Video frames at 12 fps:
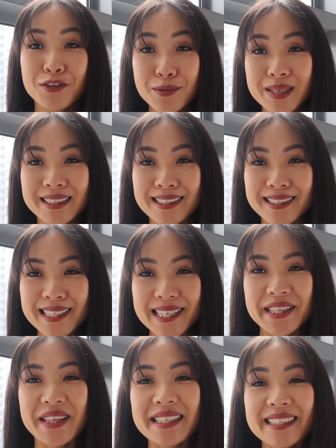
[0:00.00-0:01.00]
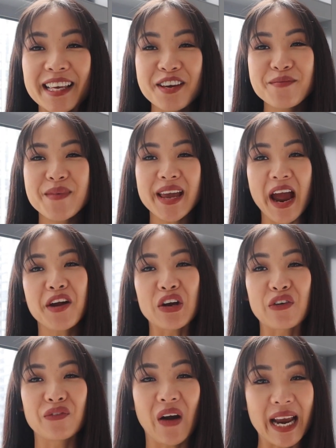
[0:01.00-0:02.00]
For businesses, this can be a
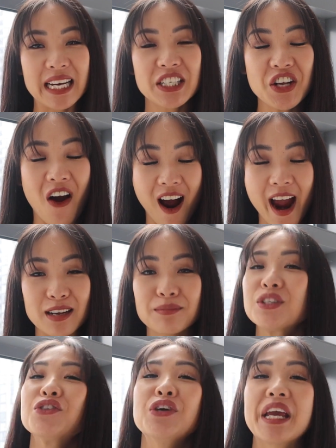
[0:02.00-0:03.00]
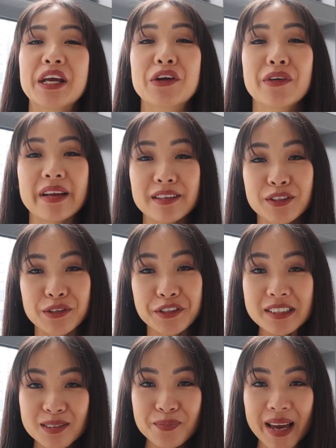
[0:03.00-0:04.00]
great time to increase your
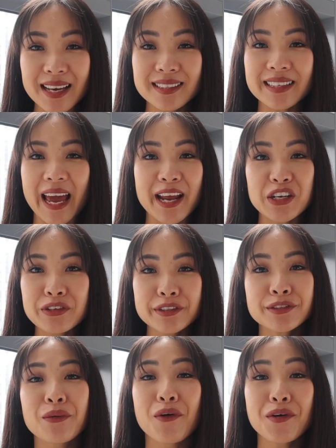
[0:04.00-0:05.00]
user base and use